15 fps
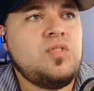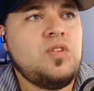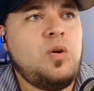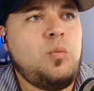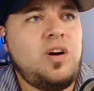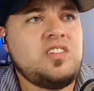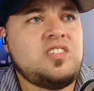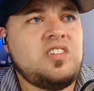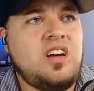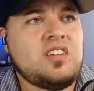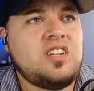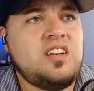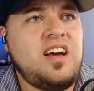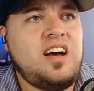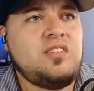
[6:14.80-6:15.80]
White
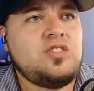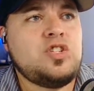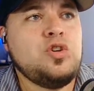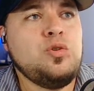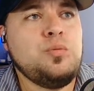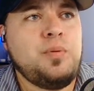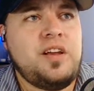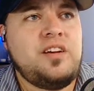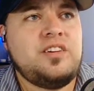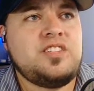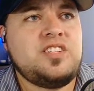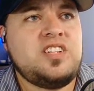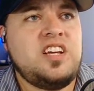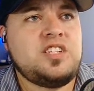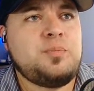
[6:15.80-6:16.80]
Sox announced two players
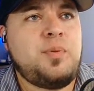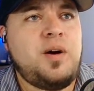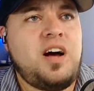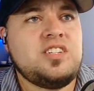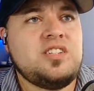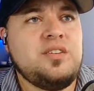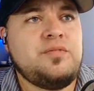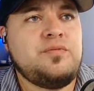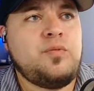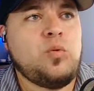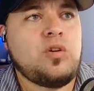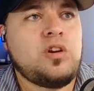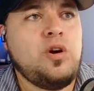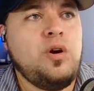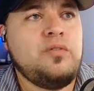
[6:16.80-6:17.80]
test positive
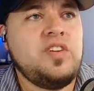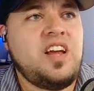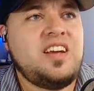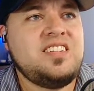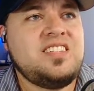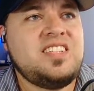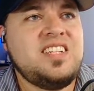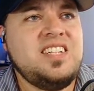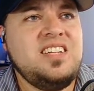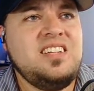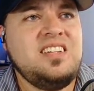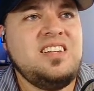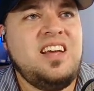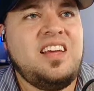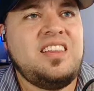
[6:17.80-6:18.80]
for COVID
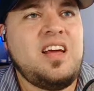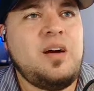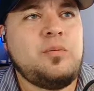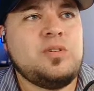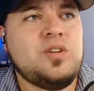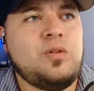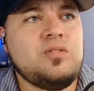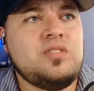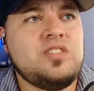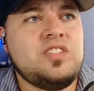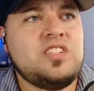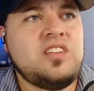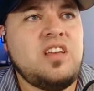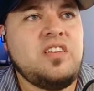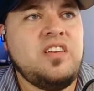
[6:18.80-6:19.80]
nineteen, and that was on
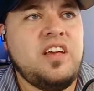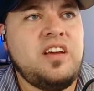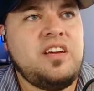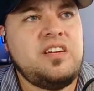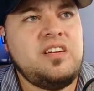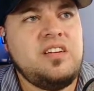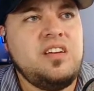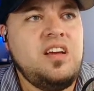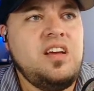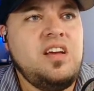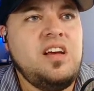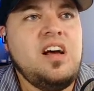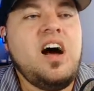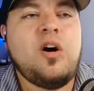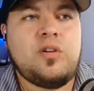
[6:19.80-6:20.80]
Sunday.
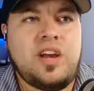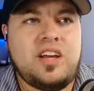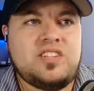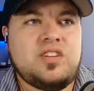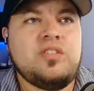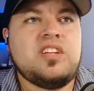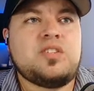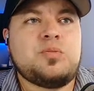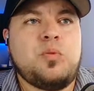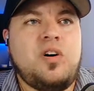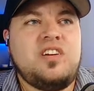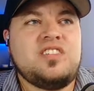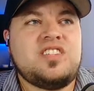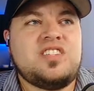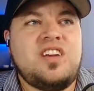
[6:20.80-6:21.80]
Okay, so this
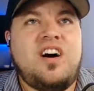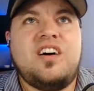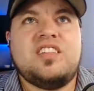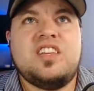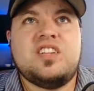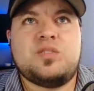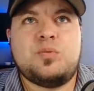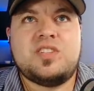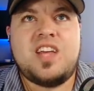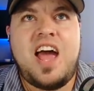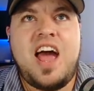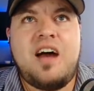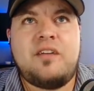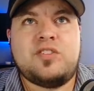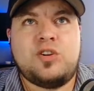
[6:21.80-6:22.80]
was uh, this was
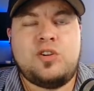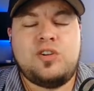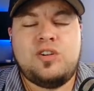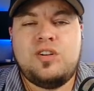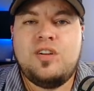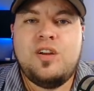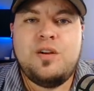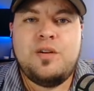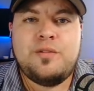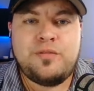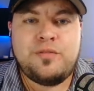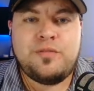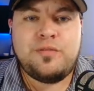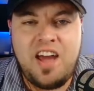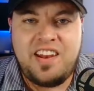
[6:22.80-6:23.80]
after
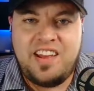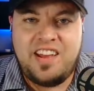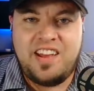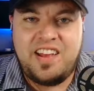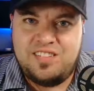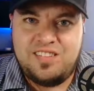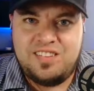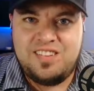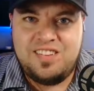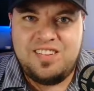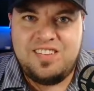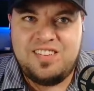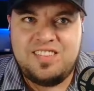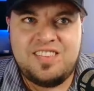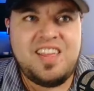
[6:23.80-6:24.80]
Friday
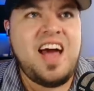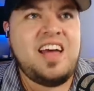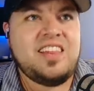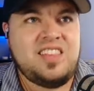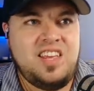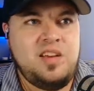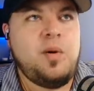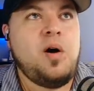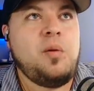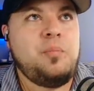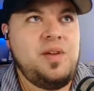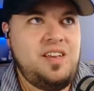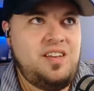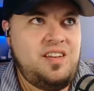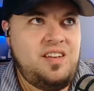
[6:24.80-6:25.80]
that the
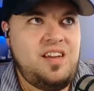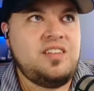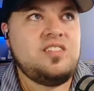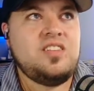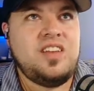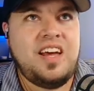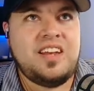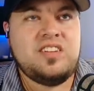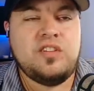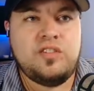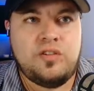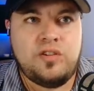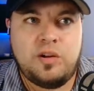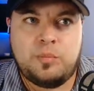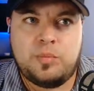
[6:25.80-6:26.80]
MLB had had done
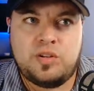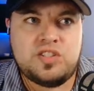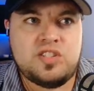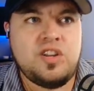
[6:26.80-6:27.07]
their numbers.